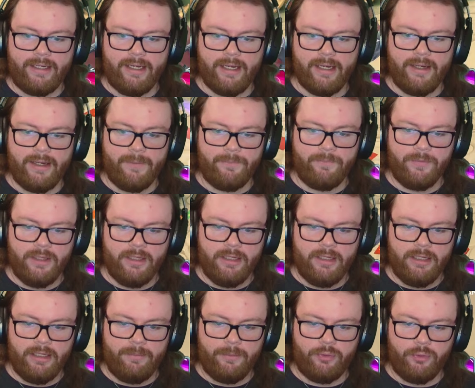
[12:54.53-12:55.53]
yeah.
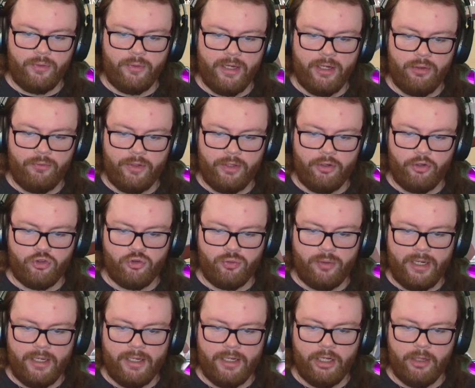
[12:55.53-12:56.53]
me throw that over there to
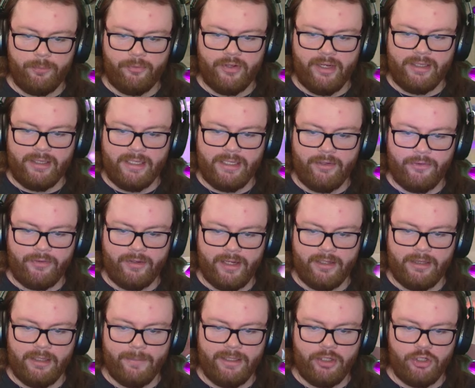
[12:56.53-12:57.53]
try and help. Sadly, he's
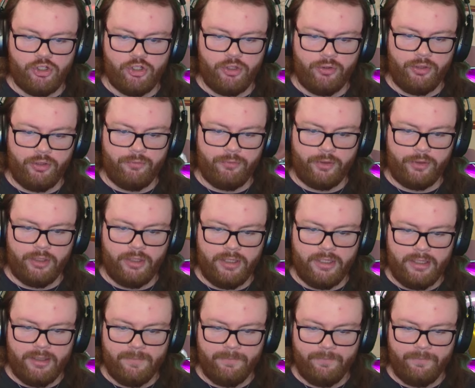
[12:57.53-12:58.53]
dead. Let me get a shield here for
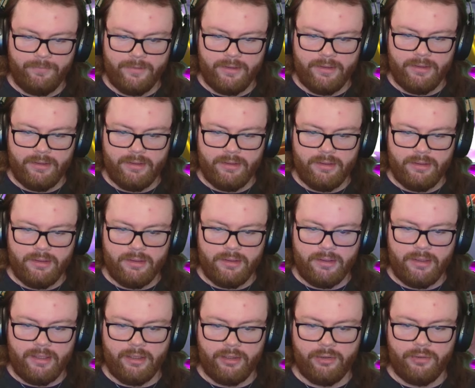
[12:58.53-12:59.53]
Khan.
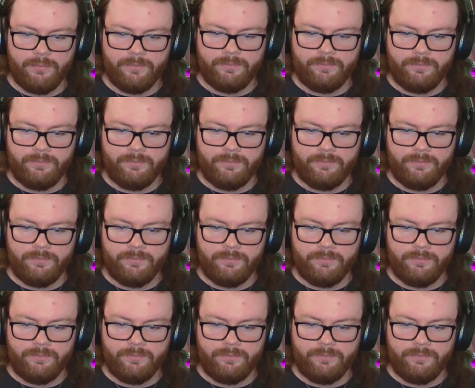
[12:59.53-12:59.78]
Uh-oh.